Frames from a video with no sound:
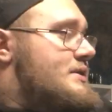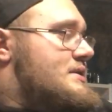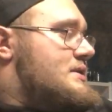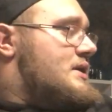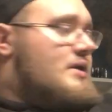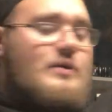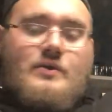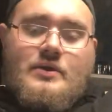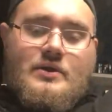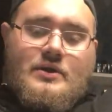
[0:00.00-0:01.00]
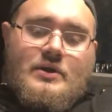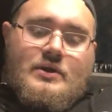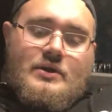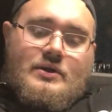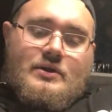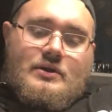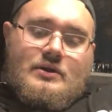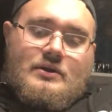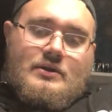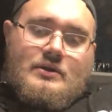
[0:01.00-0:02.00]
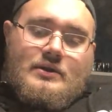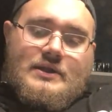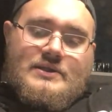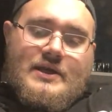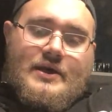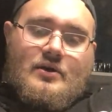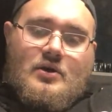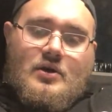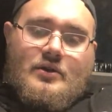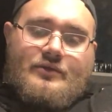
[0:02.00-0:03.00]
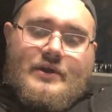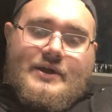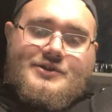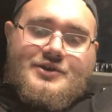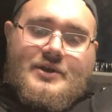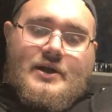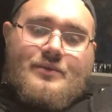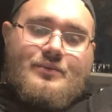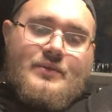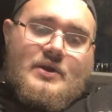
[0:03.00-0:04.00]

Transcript: So let's add all of that shit up.